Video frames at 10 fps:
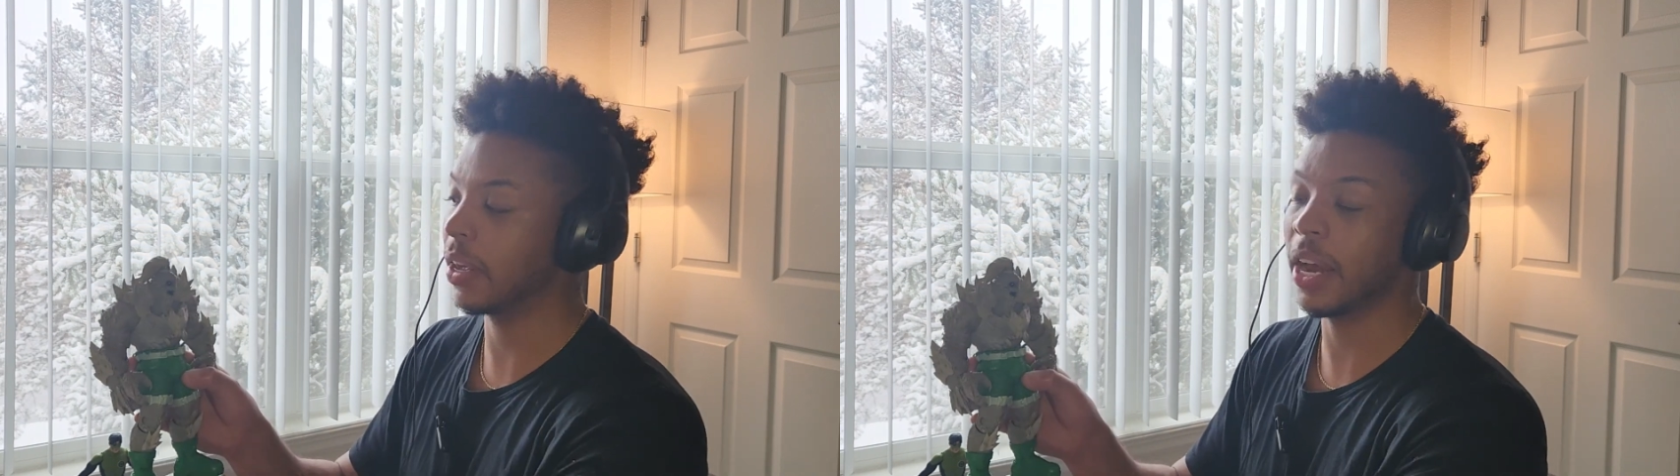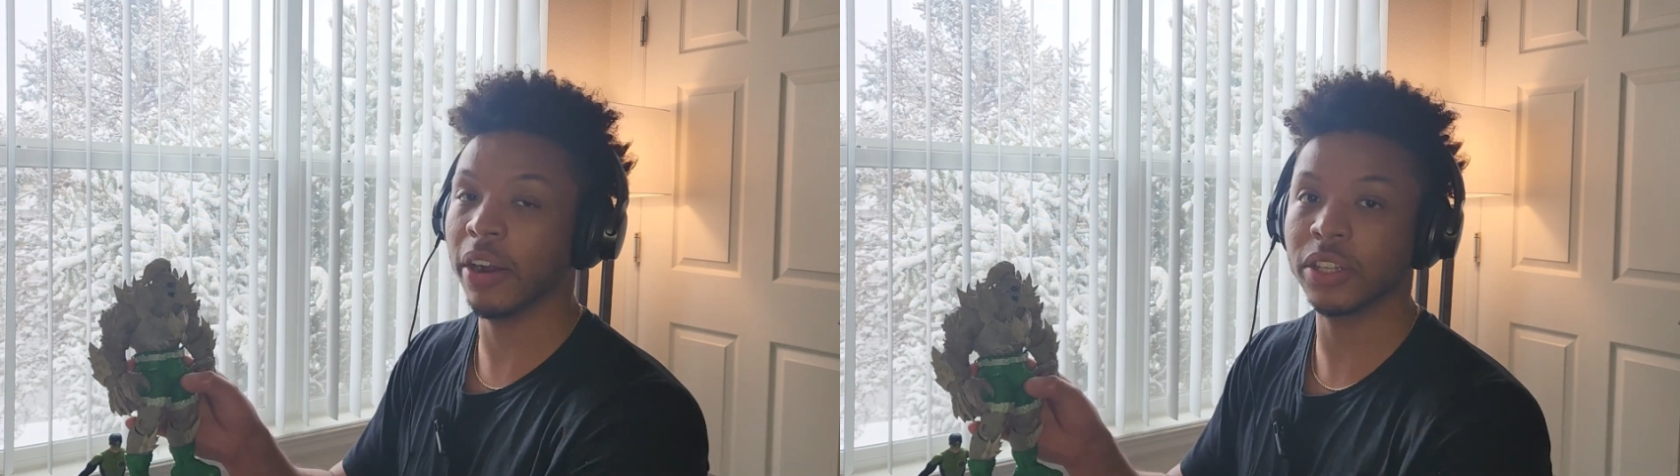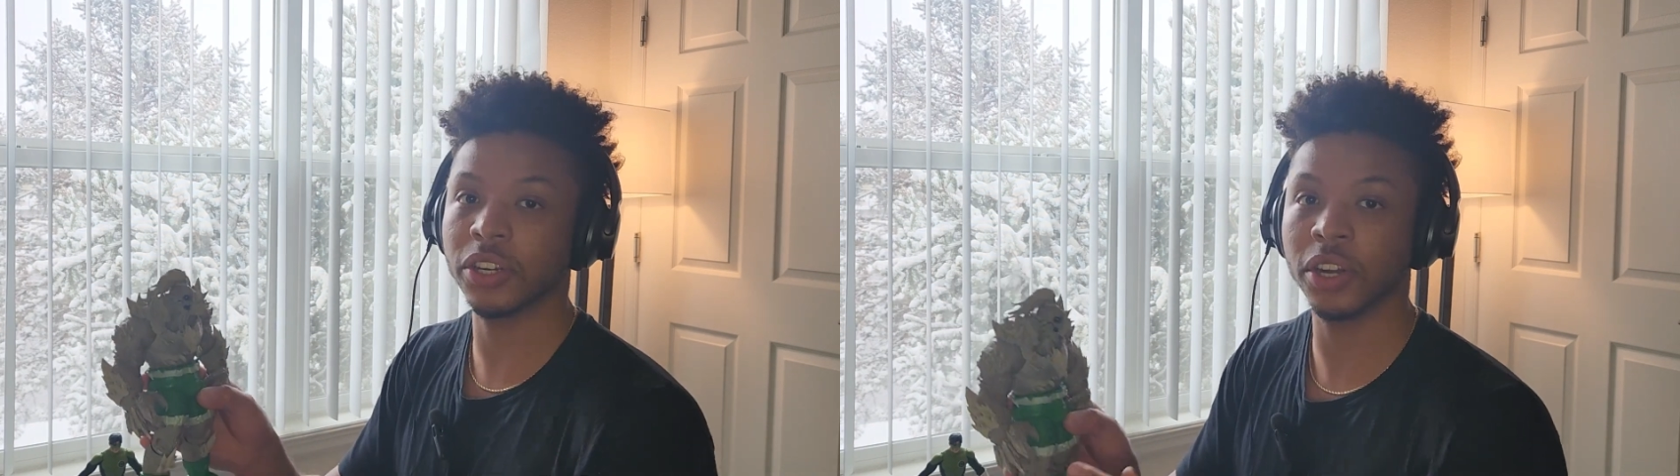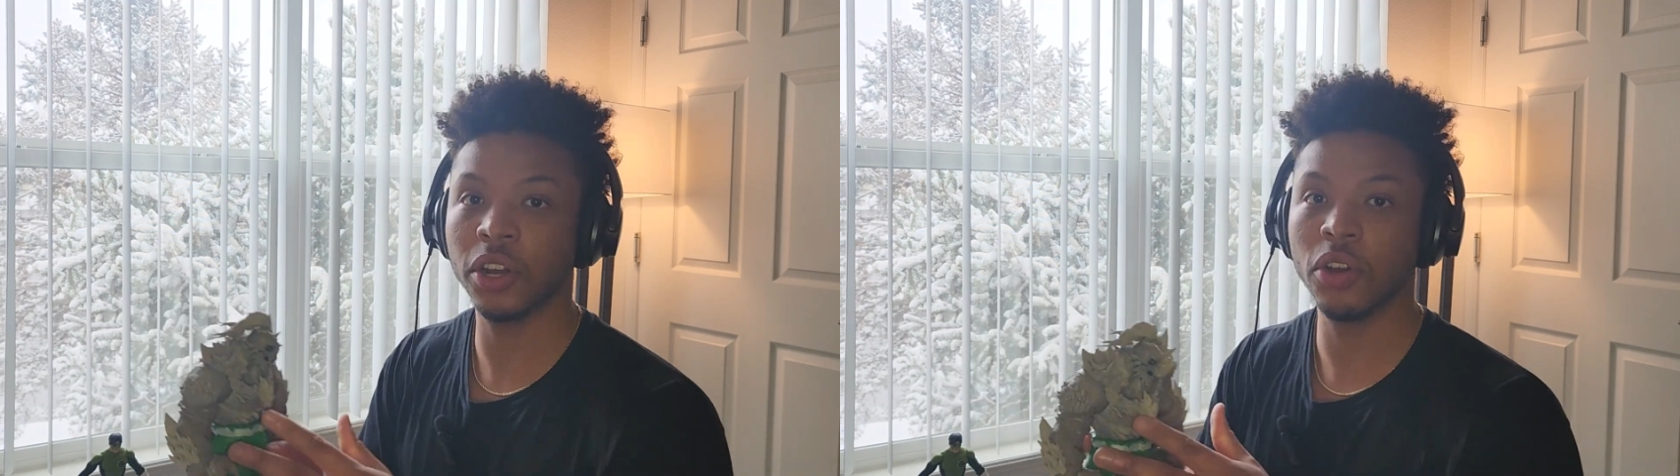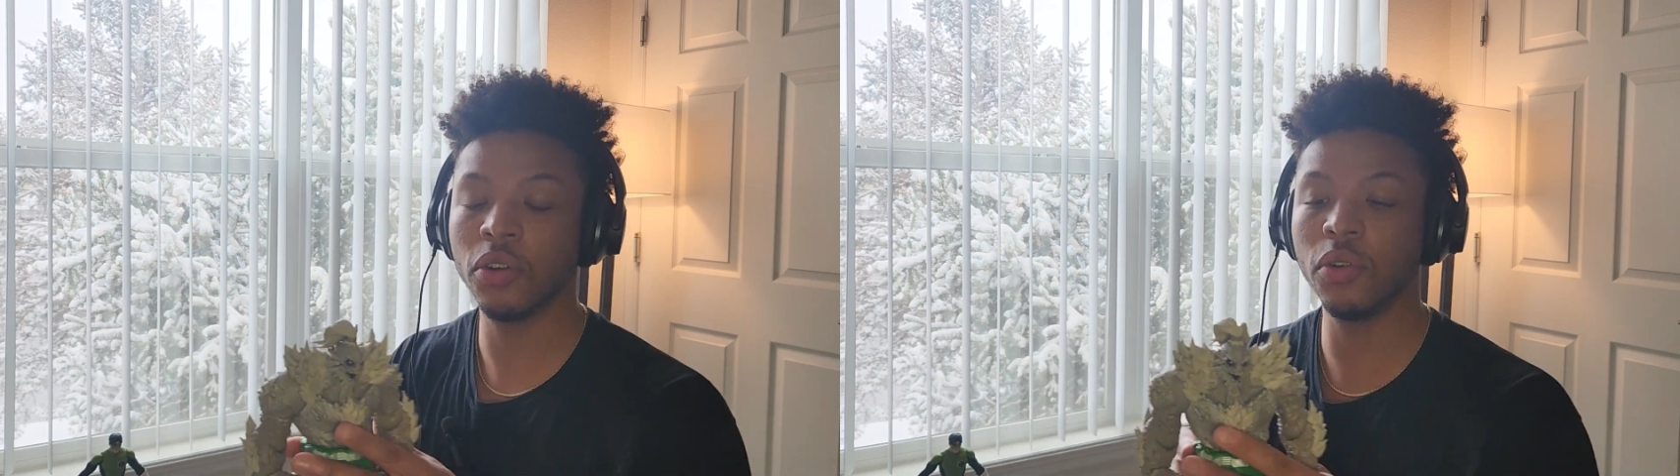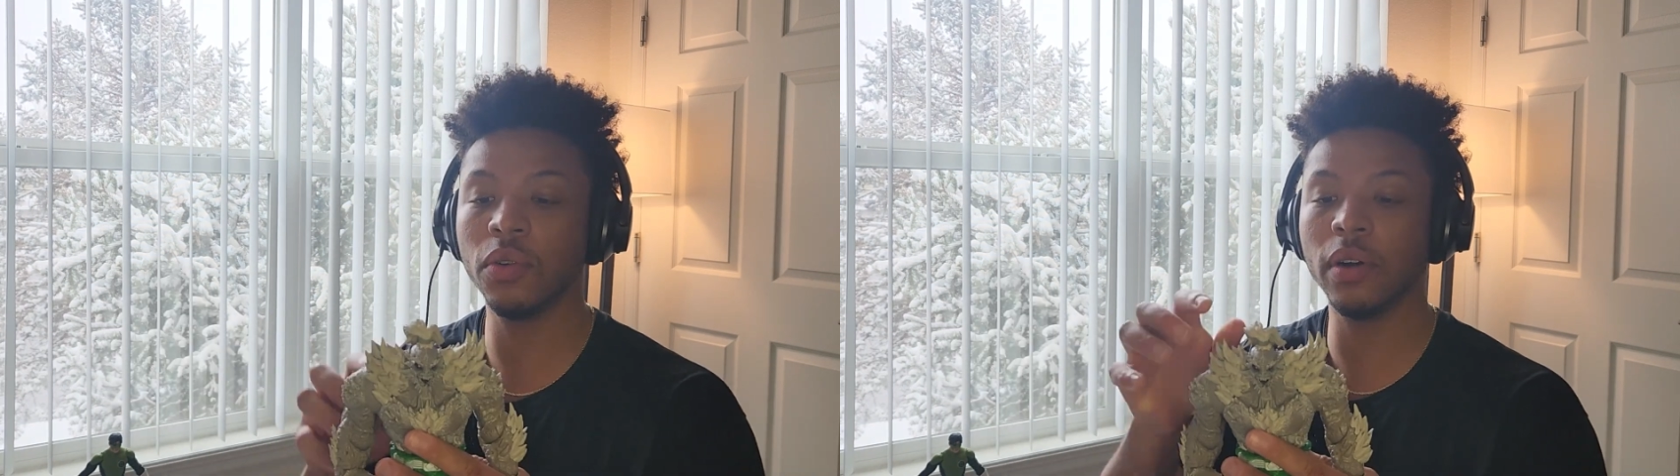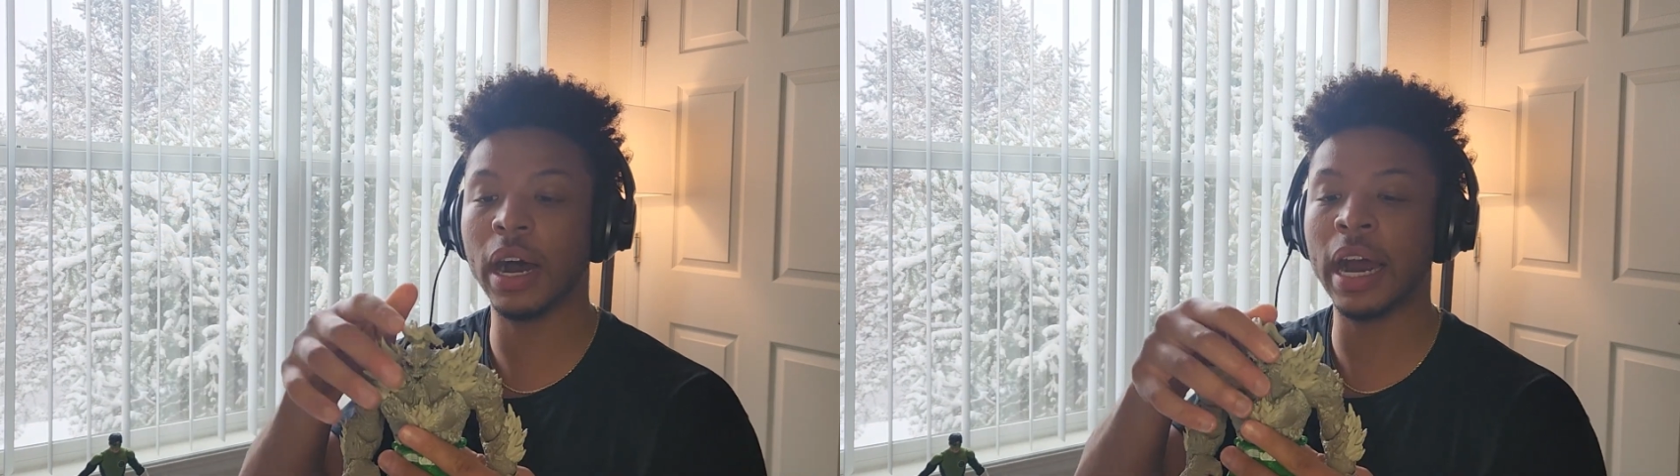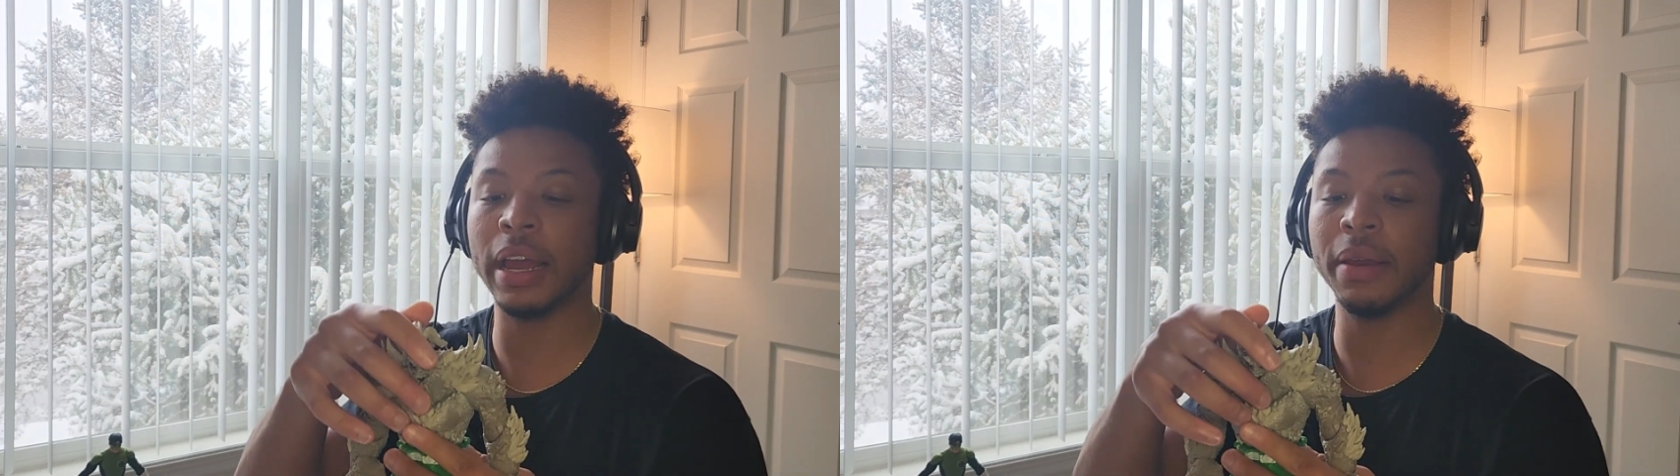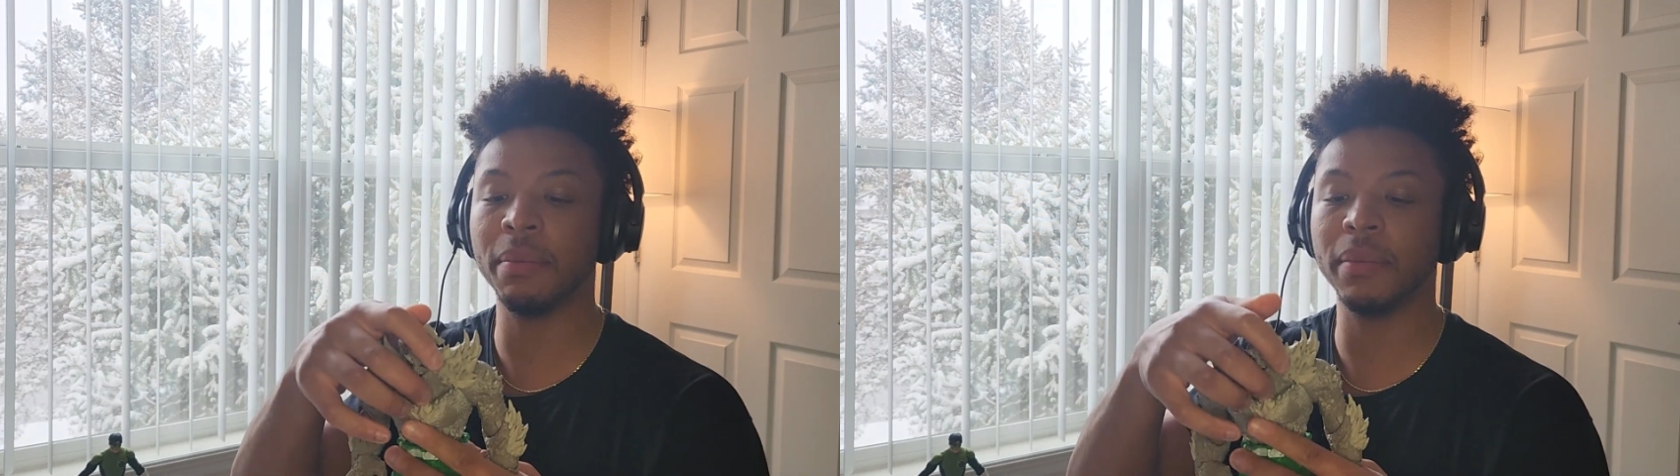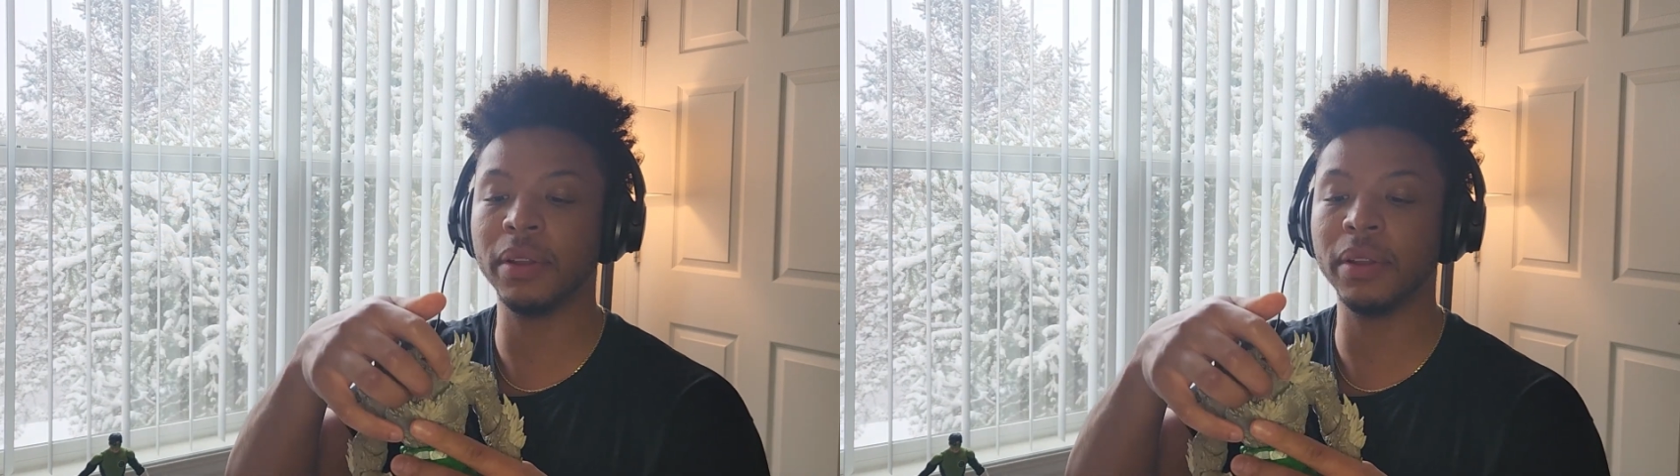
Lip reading: character who I am